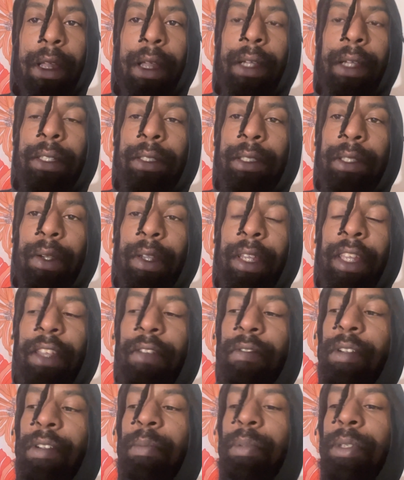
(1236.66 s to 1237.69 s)
So
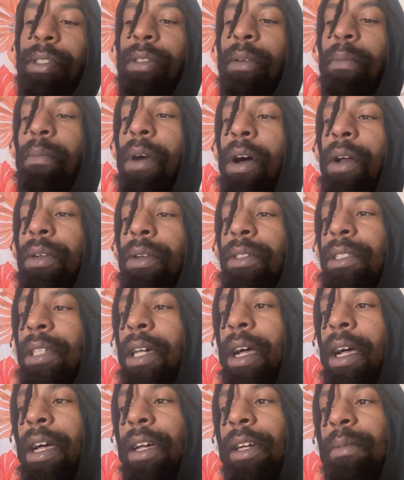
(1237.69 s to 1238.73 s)
even up into modern
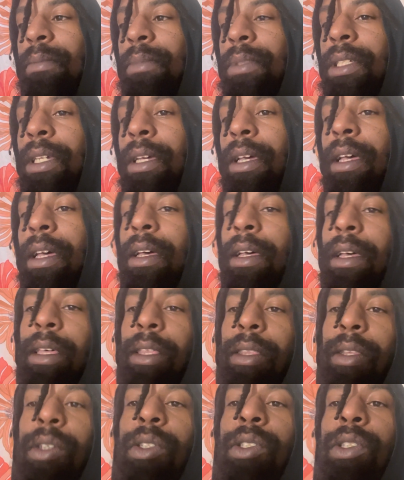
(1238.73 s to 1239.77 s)
times,
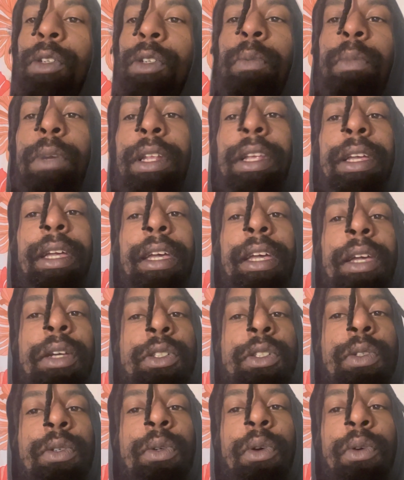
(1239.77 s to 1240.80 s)
there's still many
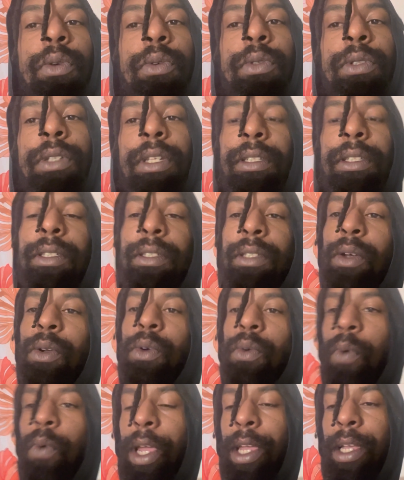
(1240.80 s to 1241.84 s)
issues and subtle
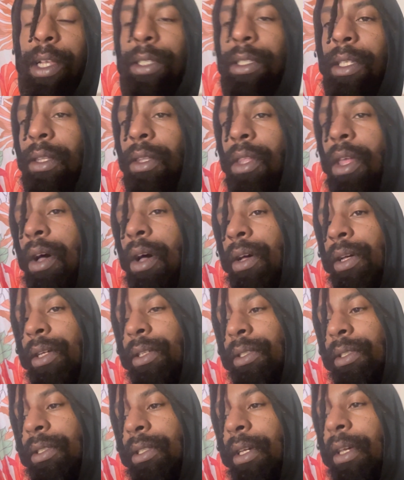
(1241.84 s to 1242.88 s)
ways and
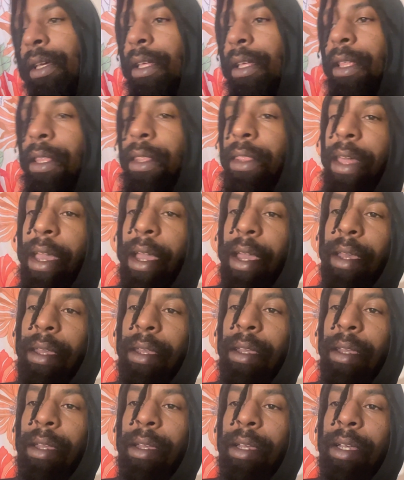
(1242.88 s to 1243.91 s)
laws that
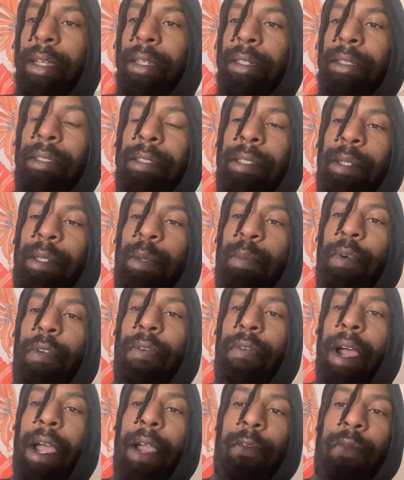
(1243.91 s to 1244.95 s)
still
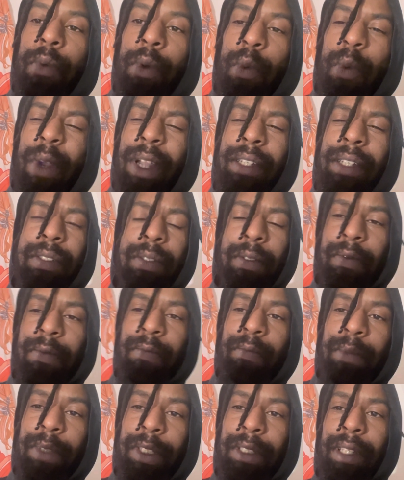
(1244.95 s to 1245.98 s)
provide for ways of
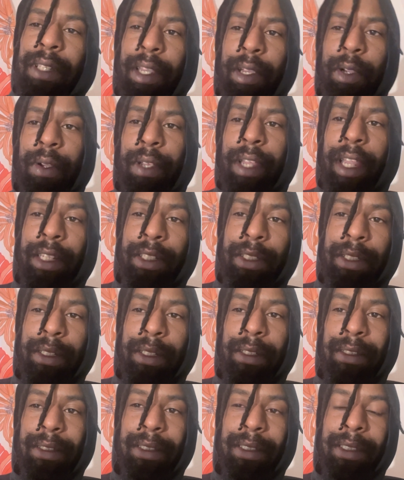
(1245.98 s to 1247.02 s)
segregation
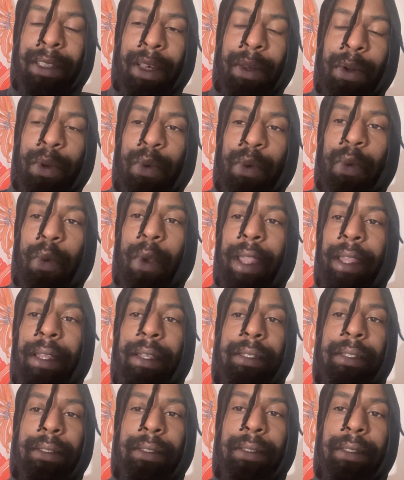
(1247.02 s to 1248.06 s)
in subtle
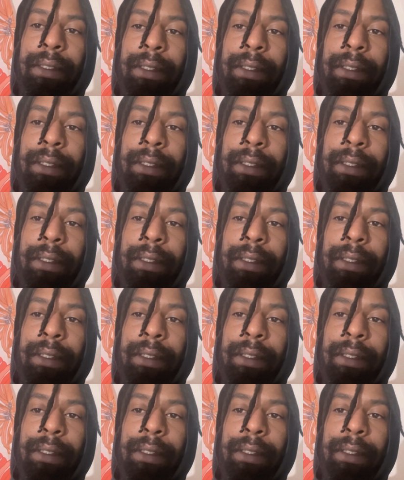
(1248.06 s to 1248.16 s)
ways.